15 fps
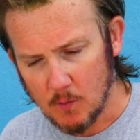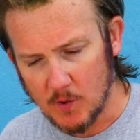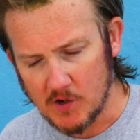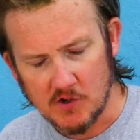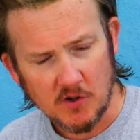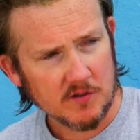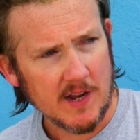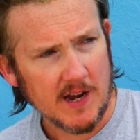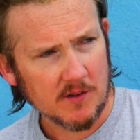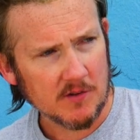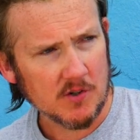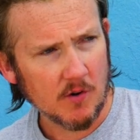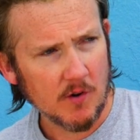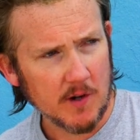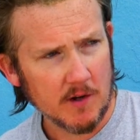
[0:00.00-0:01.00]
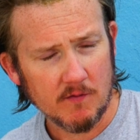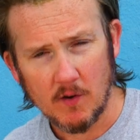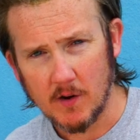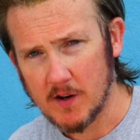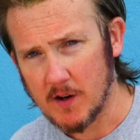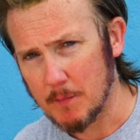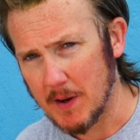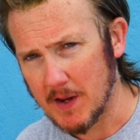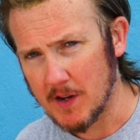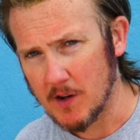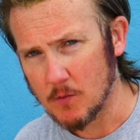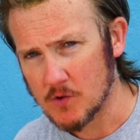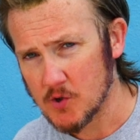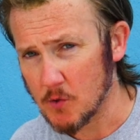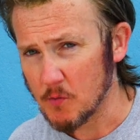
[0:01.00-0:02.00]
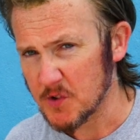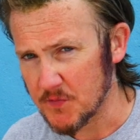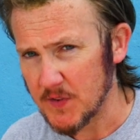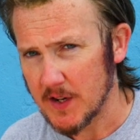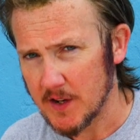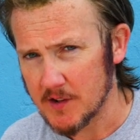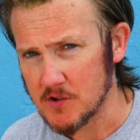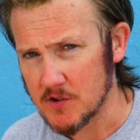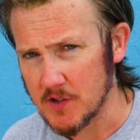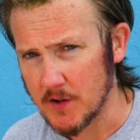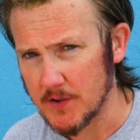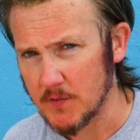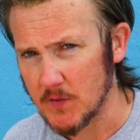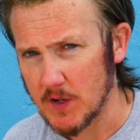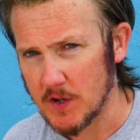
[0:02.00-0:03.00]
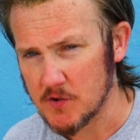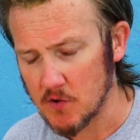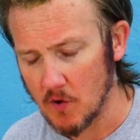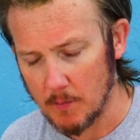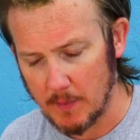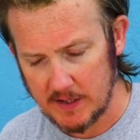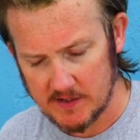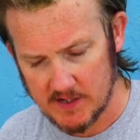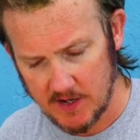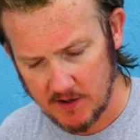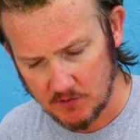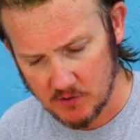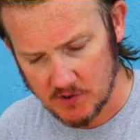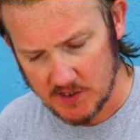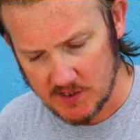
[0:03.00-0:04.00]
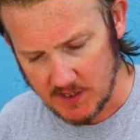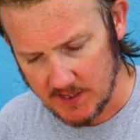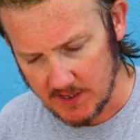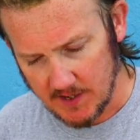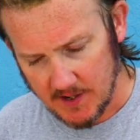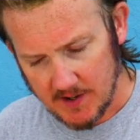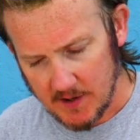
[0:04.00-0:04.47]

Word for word: We're just outside of like a main little tourist village. It's only a village, not a main town or city.